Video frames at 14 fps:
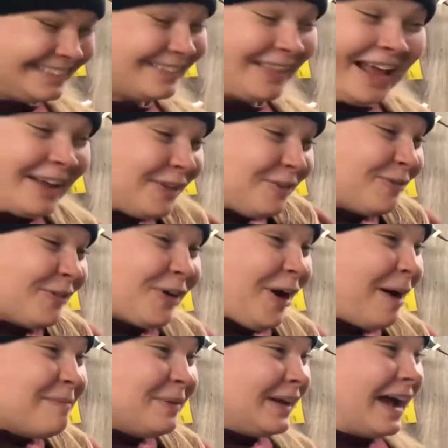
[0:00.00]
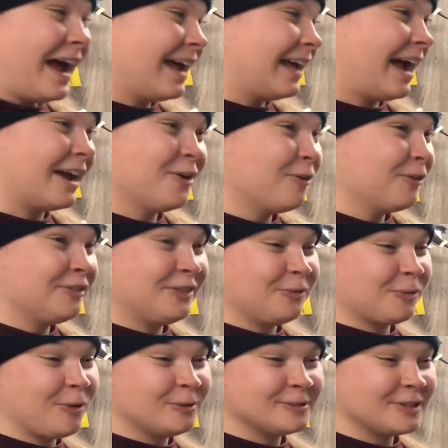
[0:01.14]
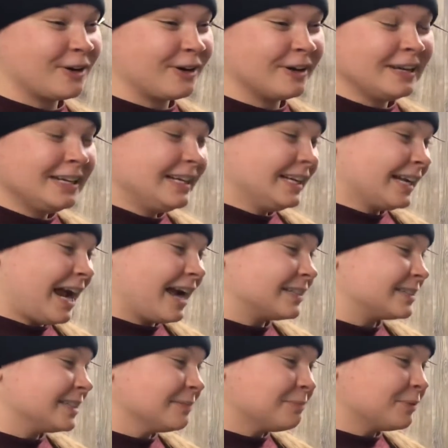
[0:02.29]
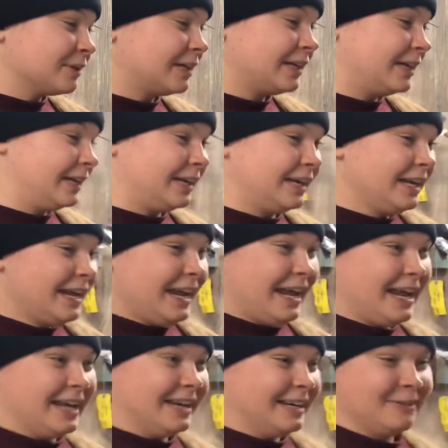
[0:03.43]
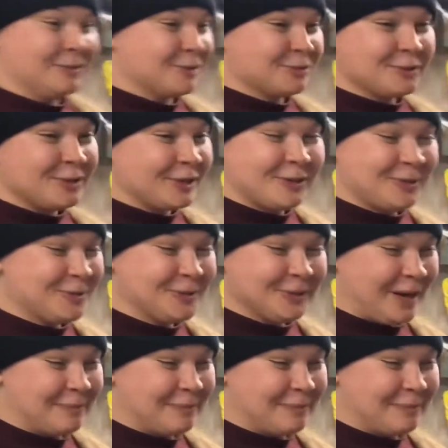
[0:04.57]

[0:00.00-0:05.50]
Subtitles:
Thank you for coming. I know that the roads are kind of slippery, and it was really cool.